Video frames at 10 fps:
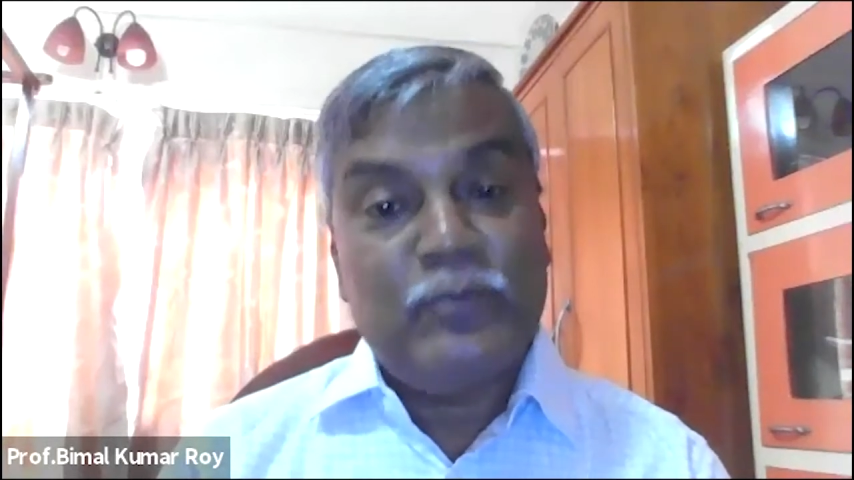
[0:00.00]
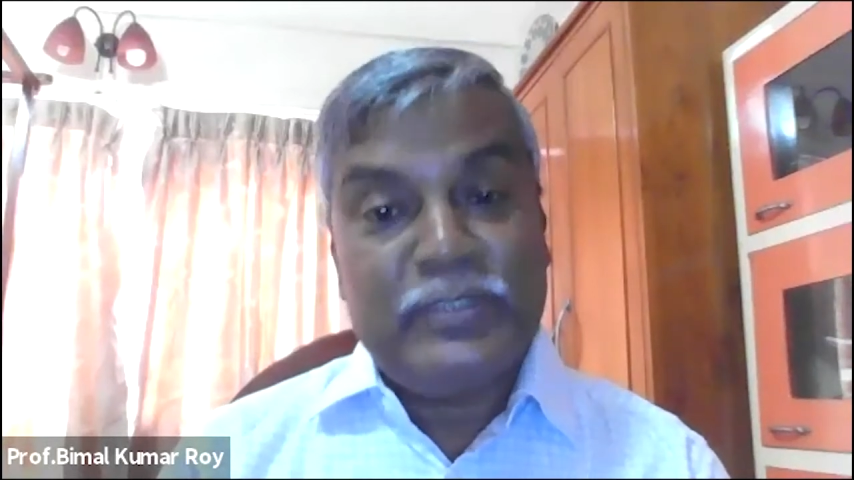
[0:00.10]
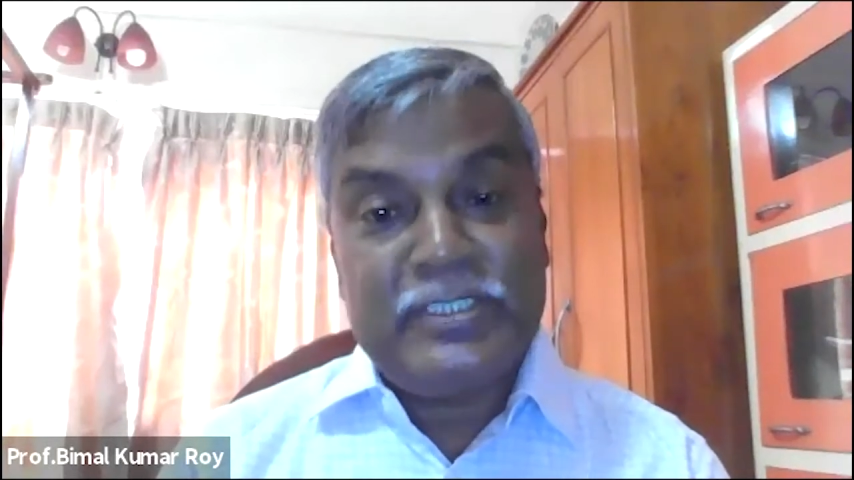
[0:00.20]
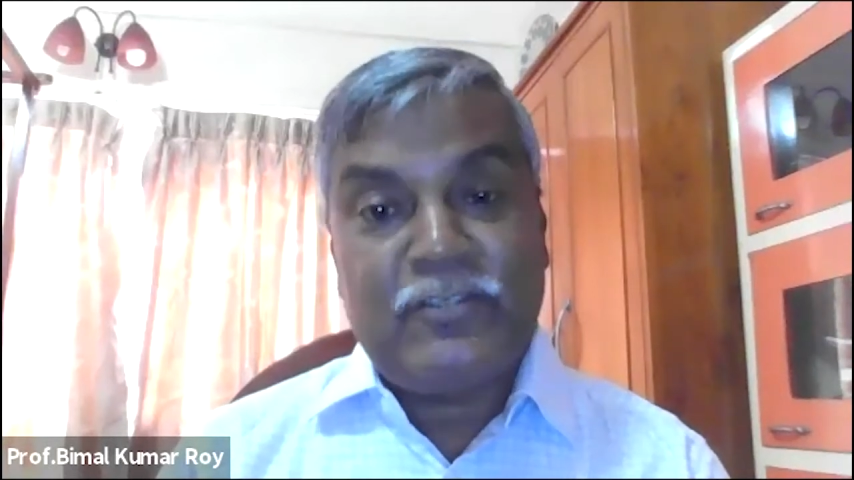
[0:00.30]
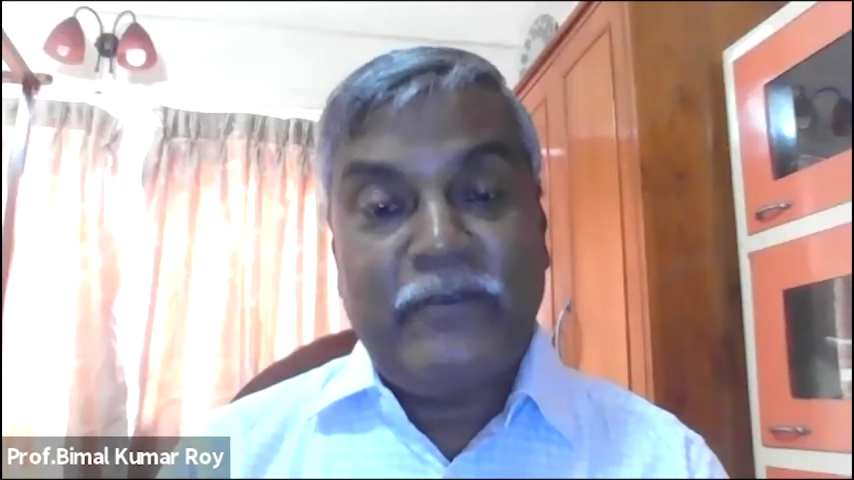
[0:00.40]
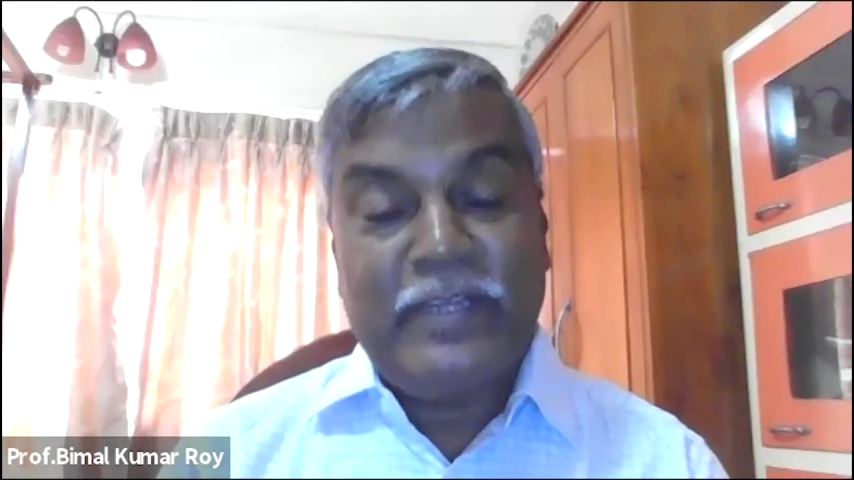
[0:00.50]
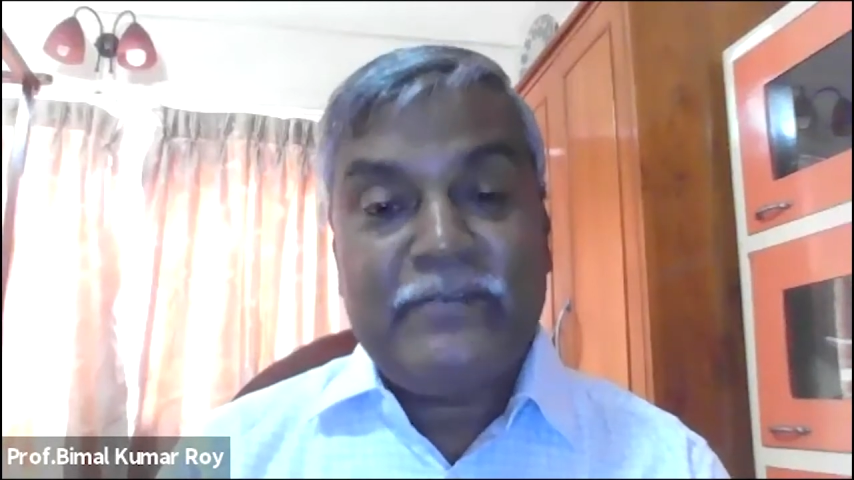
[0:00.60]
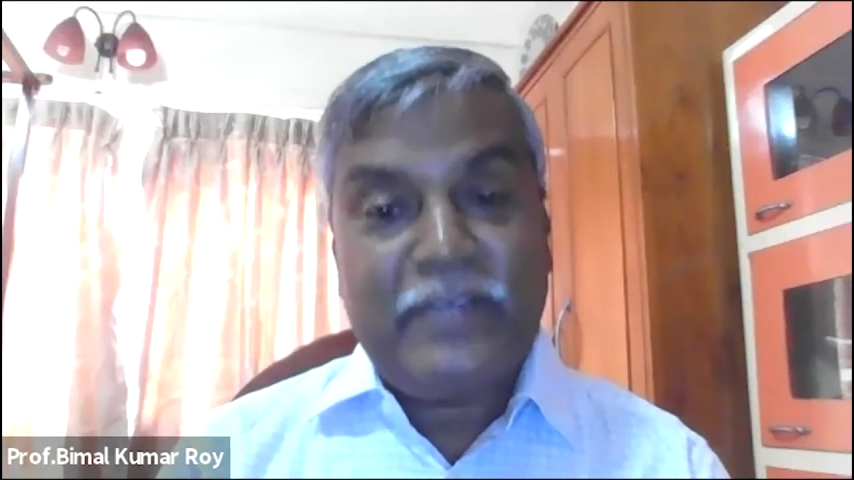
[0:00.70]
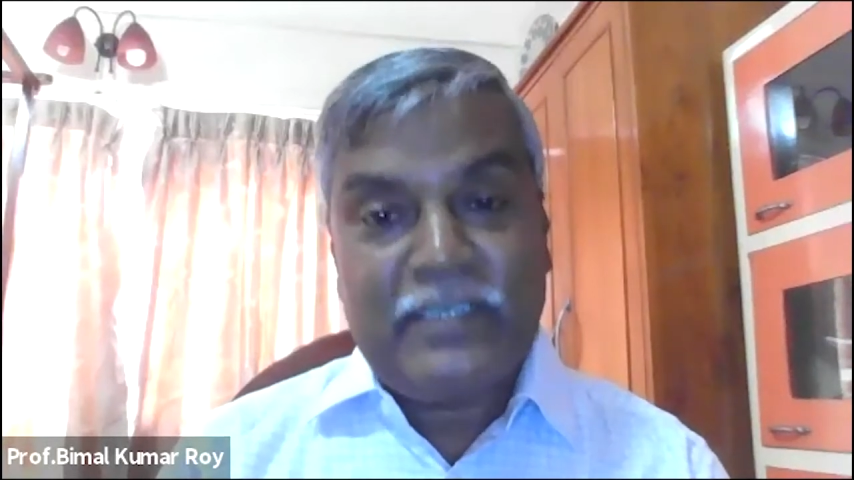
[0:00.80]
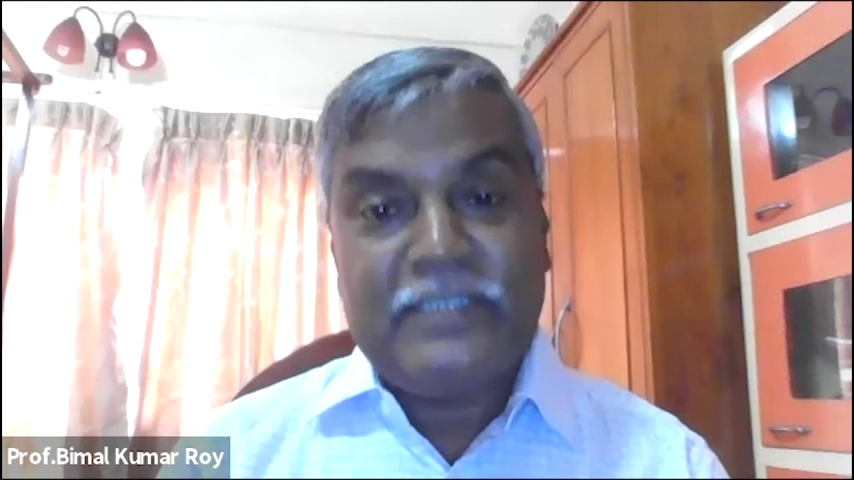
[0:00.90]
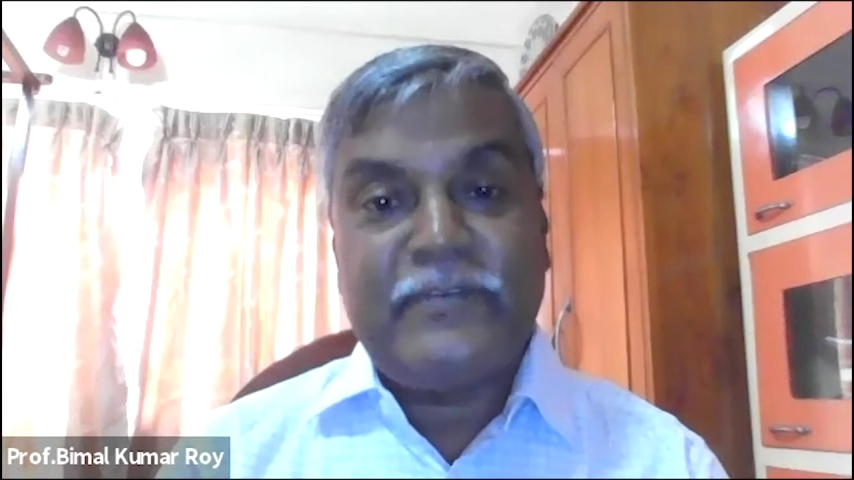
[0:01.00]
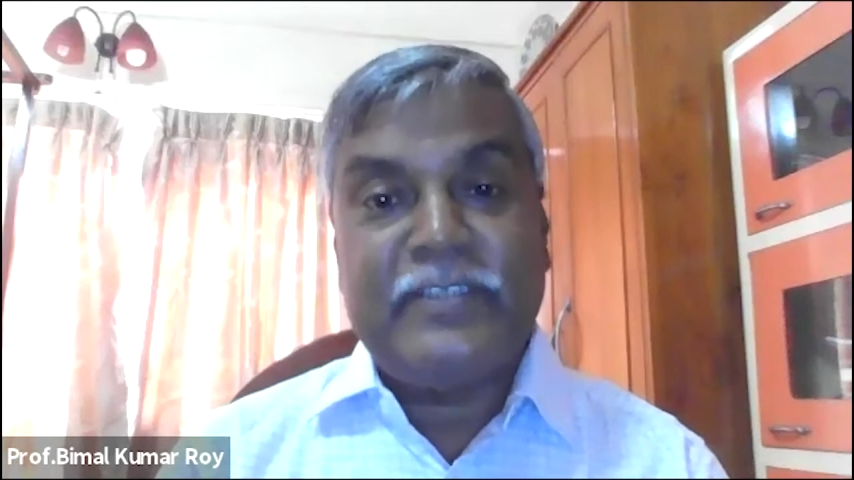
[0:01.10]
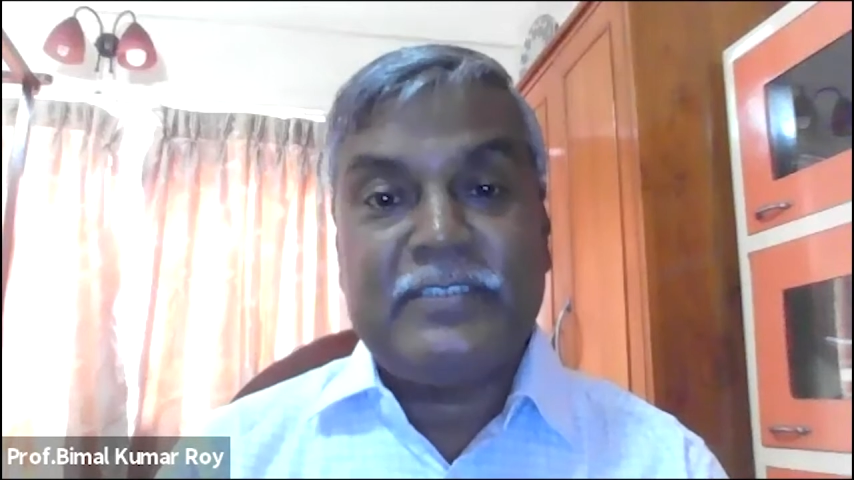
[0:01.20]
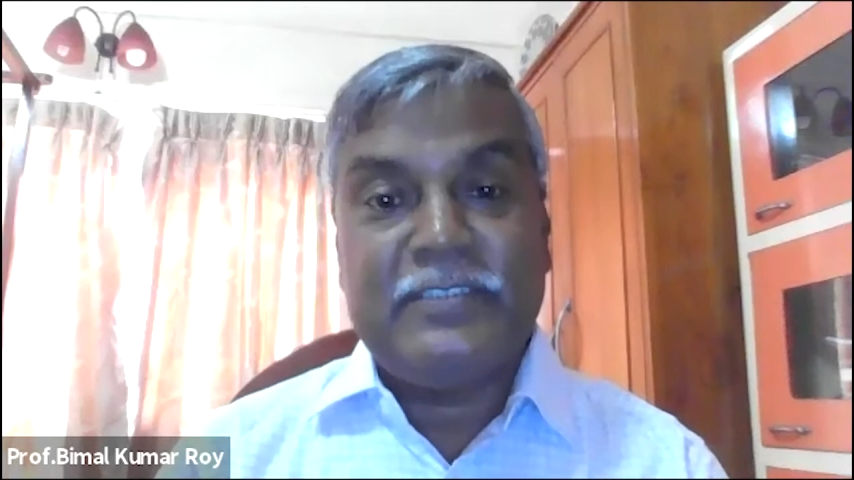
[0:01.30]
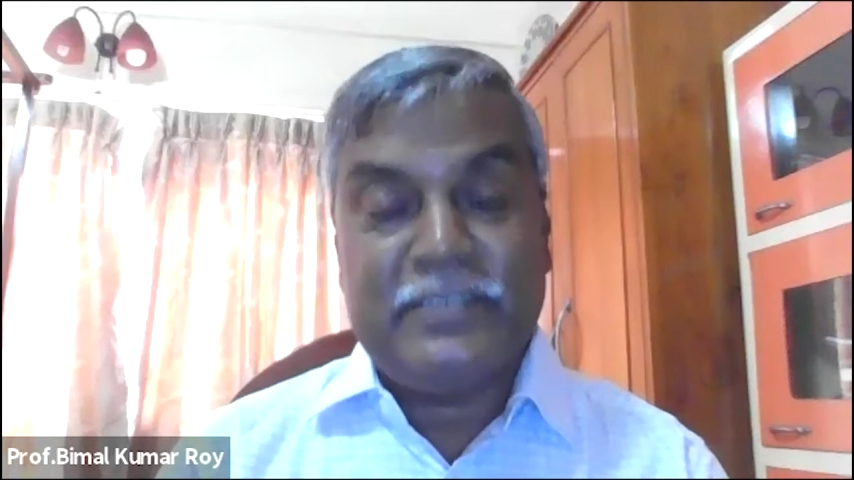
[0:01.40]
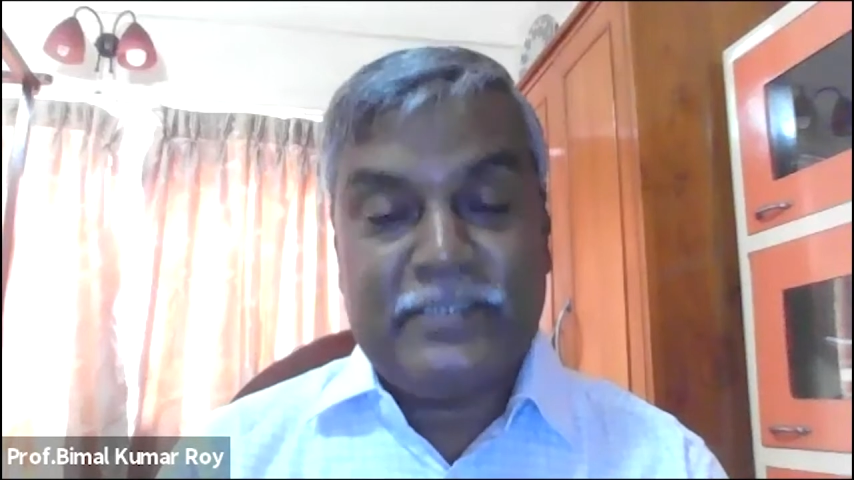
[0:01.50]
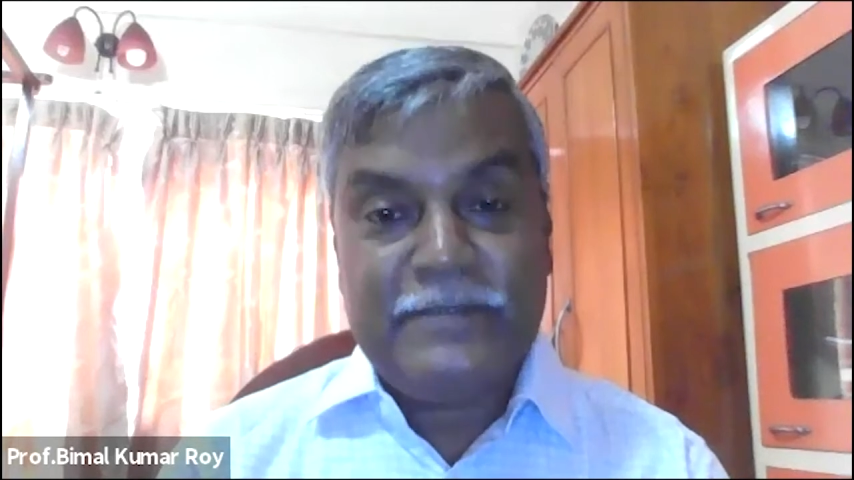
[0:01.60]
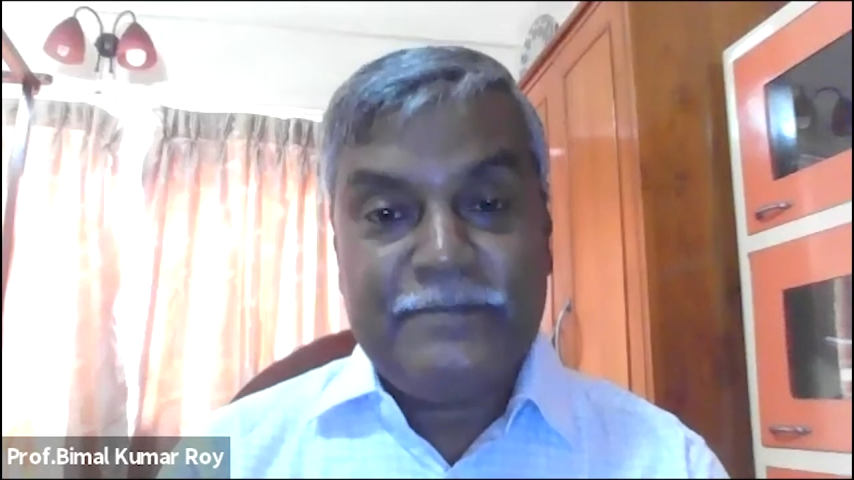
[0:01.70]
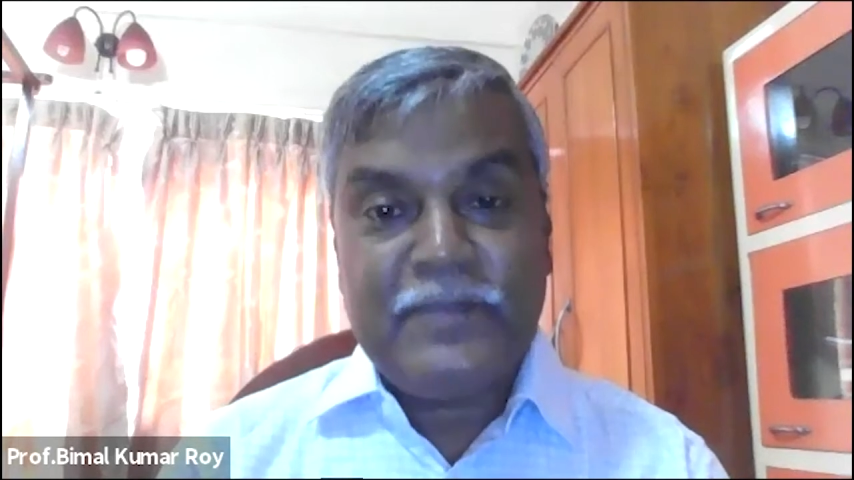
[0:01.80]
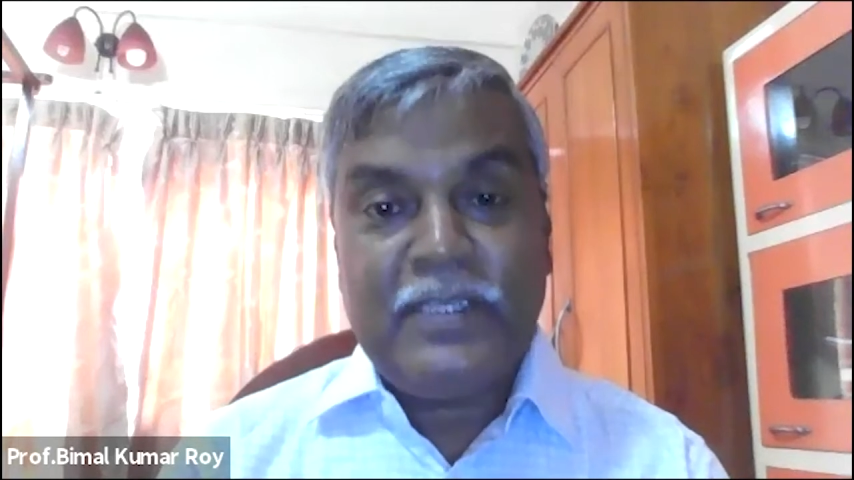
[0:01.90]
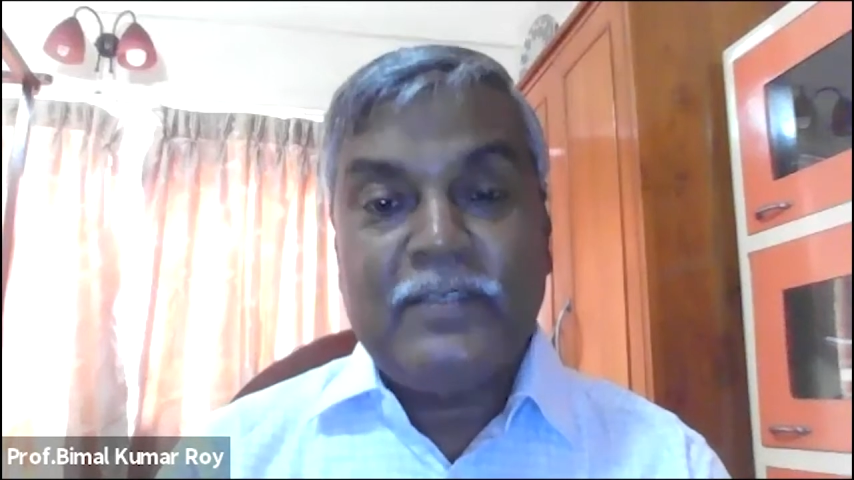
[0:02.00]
Ministry of Health, at least for SDG 3.